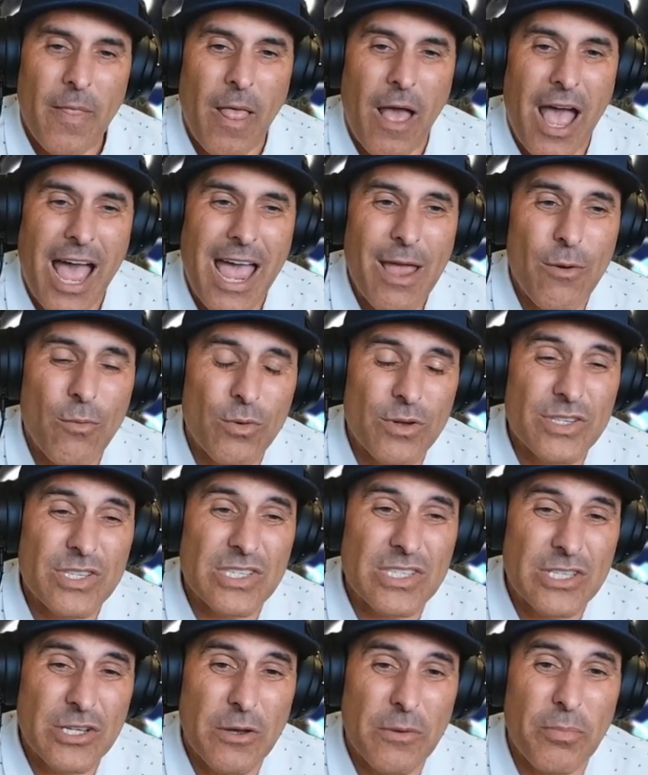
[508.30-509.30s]
I will
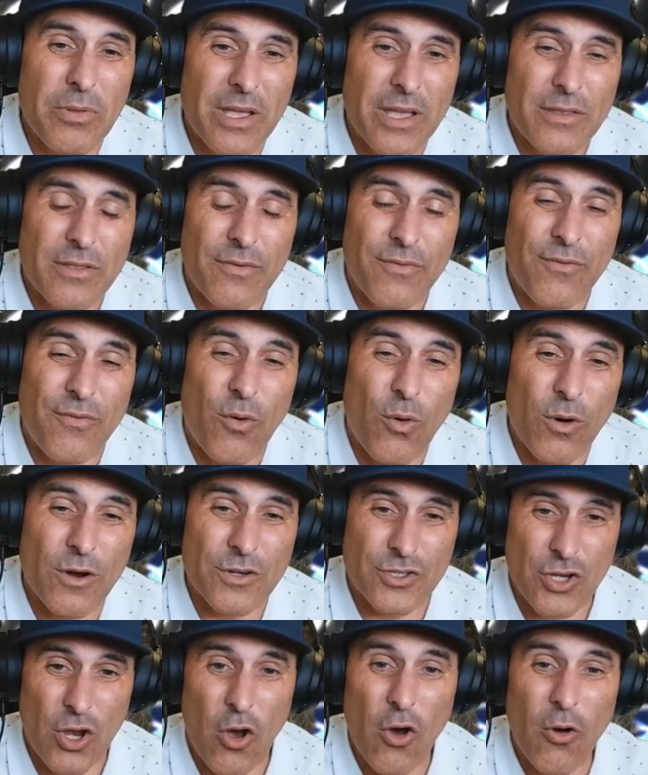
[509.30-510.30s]
still play the
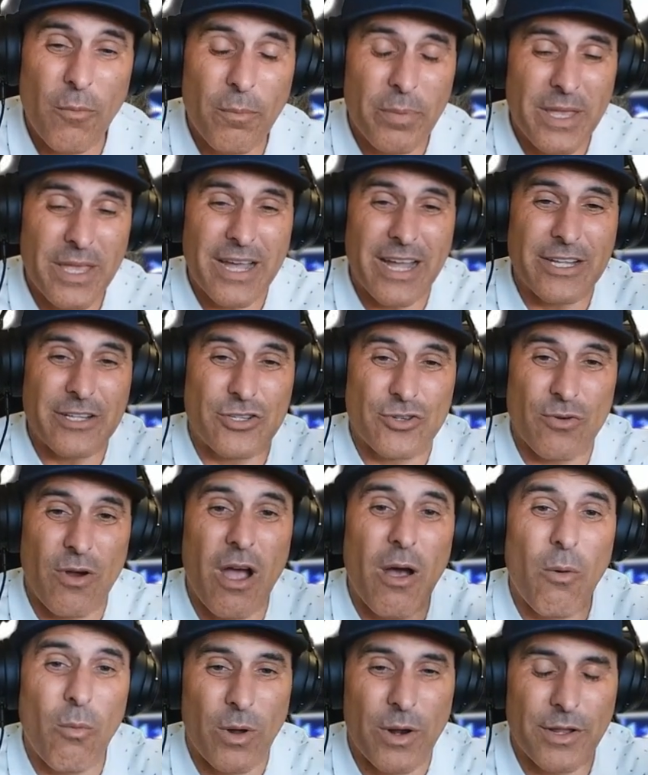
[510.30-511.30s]
Forge hoping I
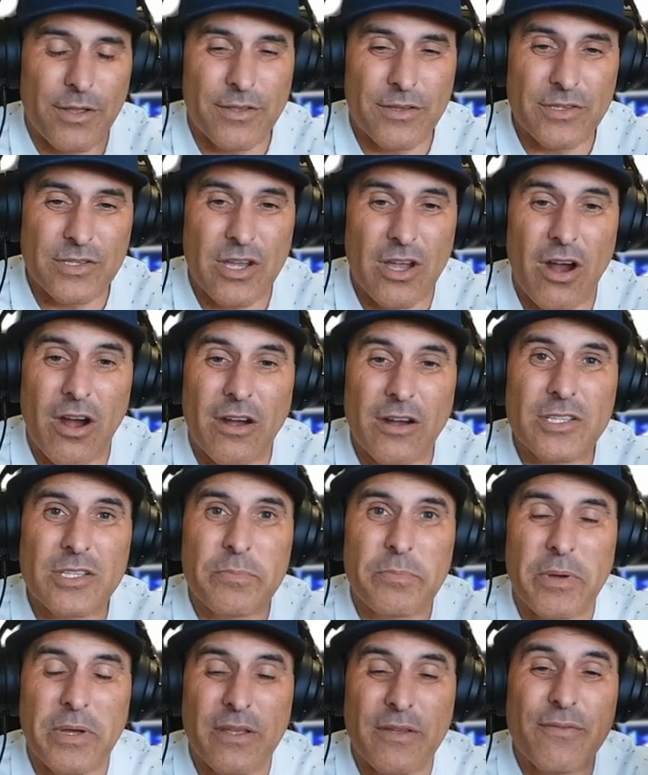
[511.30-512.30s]
draw one of those cards.
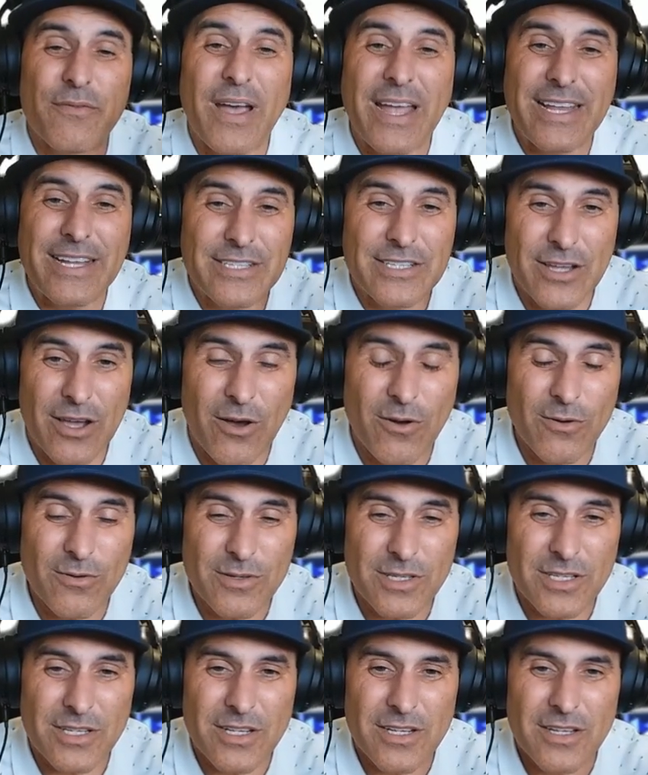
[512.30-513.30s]
But if I
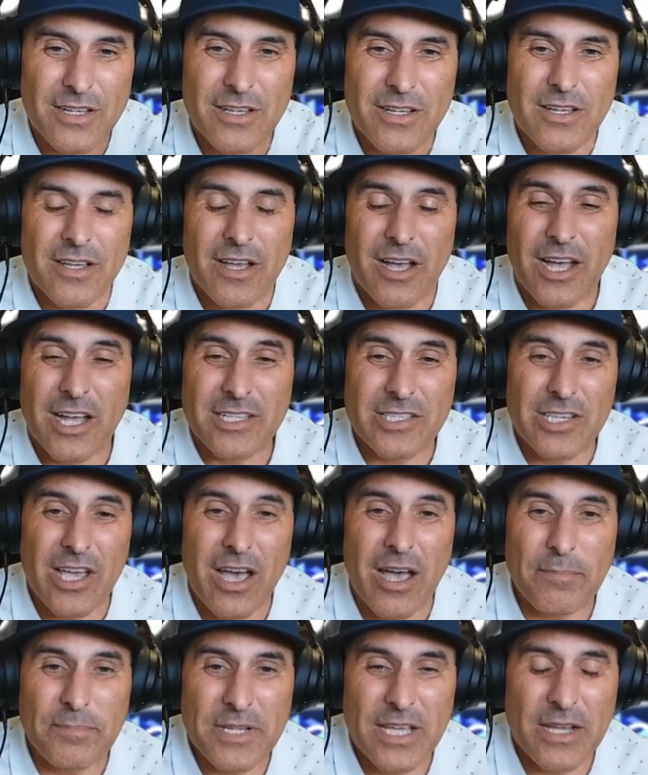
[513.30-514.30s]
don't
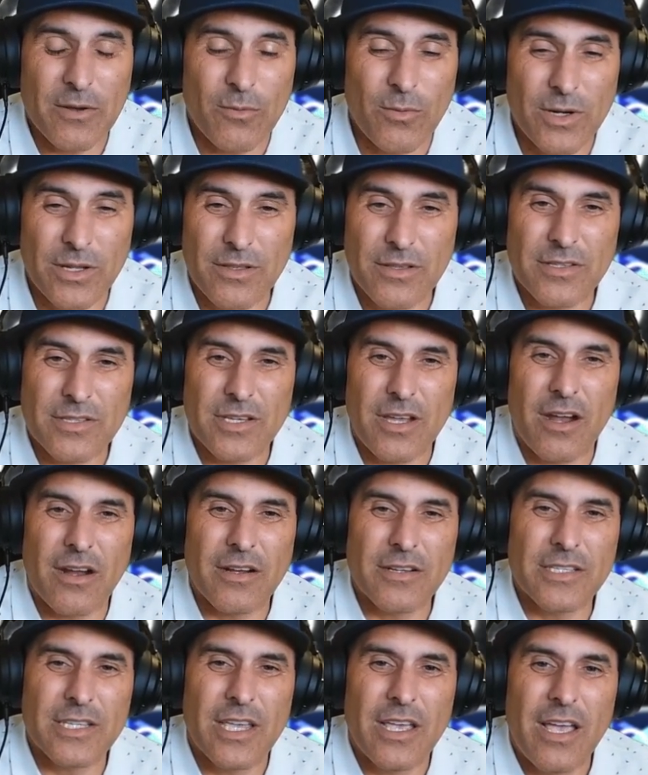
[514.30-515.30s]
top deck one of those
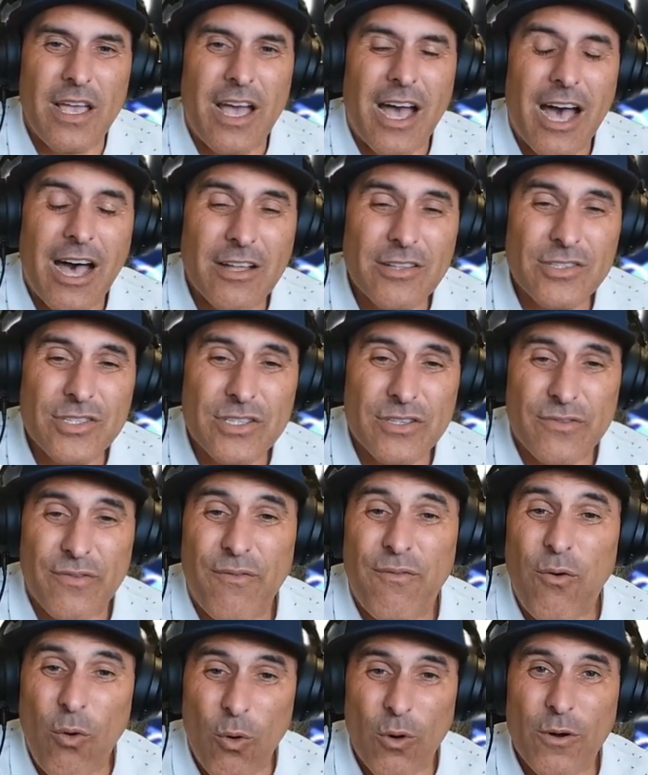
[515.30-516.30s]
cards, I'll just
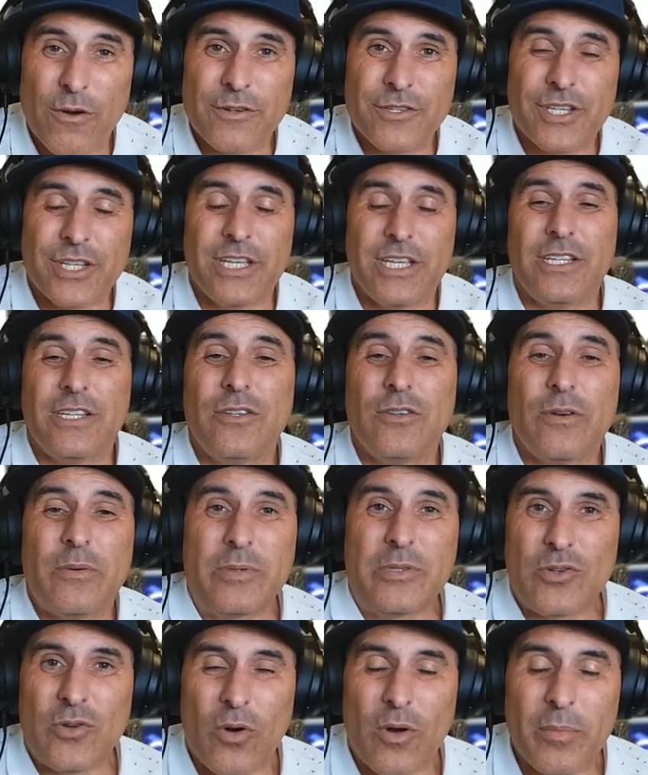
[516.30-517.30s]
Forge into
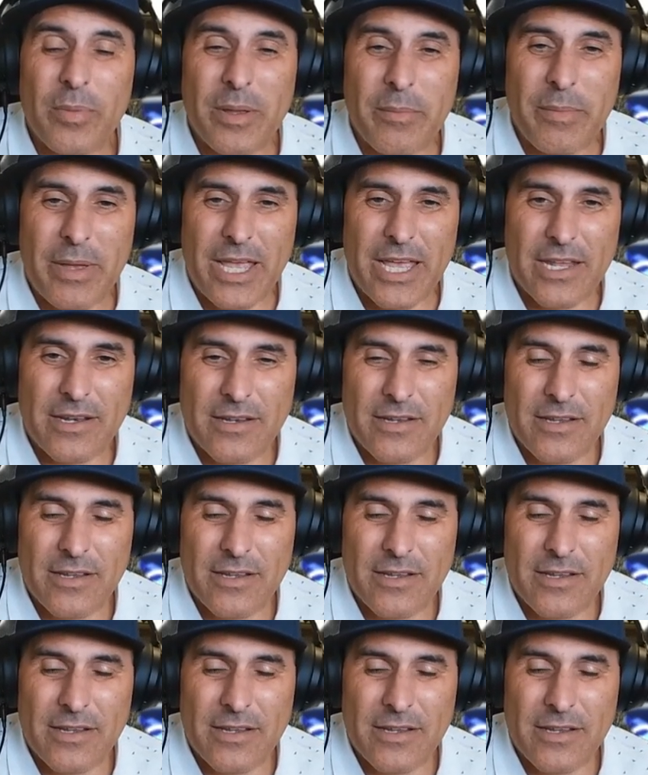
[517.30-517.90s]
Absorbing Man.